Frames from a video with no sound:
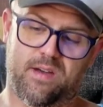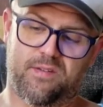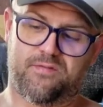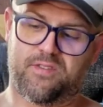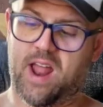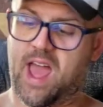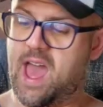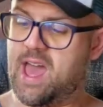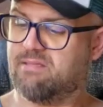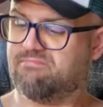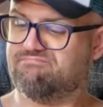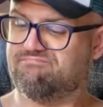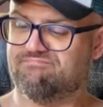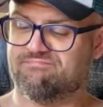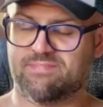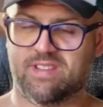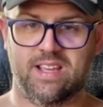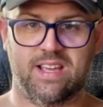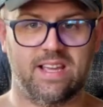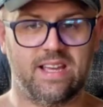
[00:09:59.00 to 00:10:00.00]
For that,
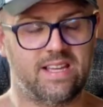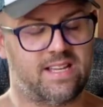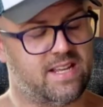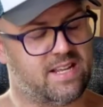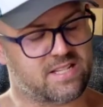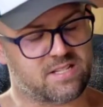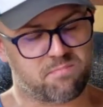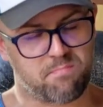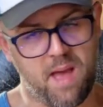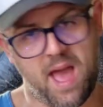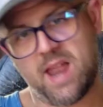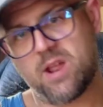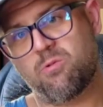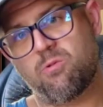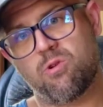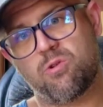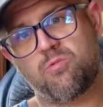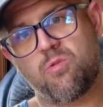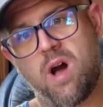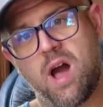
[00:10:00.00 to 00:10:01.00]
it's Matty
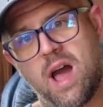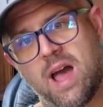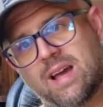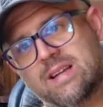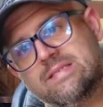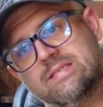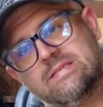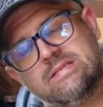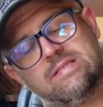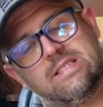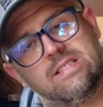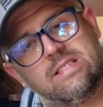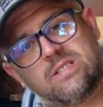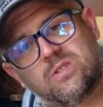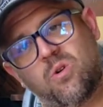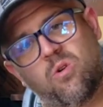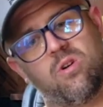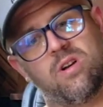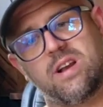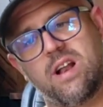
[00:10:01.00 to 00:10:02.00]
Worldwide. This
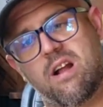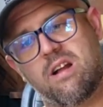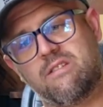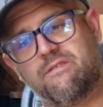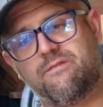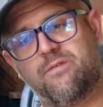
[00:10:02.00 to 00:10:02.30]
is Ordinary